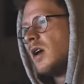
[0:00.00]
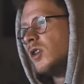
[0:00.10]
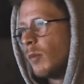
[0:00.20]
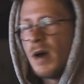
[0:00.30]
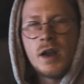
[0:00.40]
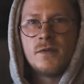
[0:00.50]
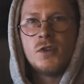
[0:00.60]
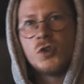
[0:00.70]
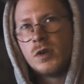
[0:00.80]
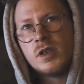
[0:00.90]
No matter if
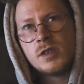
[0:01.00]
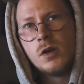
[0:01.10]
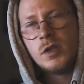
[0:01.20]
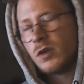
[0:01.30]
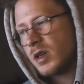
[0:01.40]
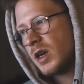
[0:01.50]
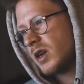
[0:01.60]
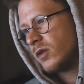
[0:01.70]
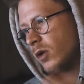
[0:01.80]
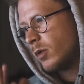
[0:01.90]
you're shooting Sony or
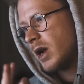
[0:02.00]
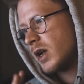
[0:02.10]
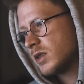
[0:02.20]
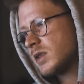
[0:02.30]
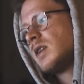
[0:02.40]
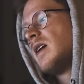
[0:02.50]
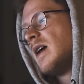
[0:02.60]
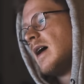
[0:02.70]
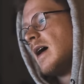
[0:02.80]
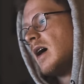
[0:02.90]
Canon or what else,
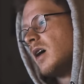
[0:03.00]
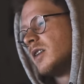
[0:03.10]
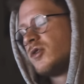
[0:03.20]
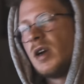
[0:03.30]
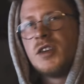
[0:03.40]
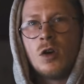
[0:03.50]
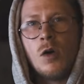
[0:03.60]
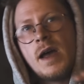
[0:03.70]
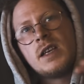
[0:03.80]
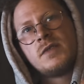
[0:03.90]
try to
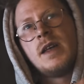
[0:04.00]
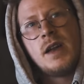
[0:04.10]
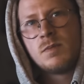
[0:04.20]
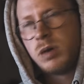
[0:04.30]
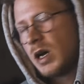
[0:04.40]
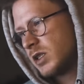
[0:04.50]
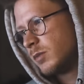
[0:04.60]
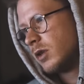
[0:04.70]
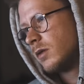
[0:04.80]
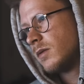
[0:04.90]
go as flat as
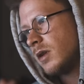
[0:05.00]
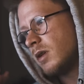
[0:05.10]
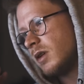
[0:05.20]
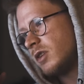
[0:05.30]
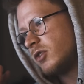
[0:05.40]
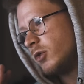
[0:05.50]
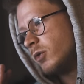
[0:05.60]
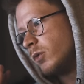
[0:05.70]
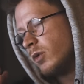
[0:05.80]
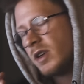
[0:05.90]
possible
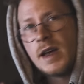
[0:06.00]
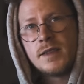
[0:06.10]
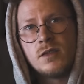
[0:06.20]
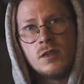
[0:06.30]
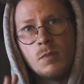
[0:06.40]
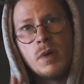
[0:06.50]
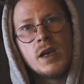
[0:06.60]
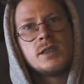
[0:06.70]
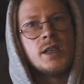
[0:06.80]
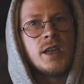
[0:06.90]
to get the
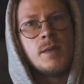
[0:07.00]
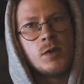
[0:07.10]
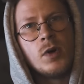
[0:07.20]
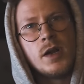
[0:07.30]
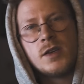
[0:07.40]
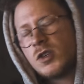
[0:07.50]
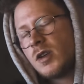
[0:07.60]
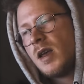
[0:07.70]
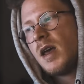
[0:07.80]
best dynamic range.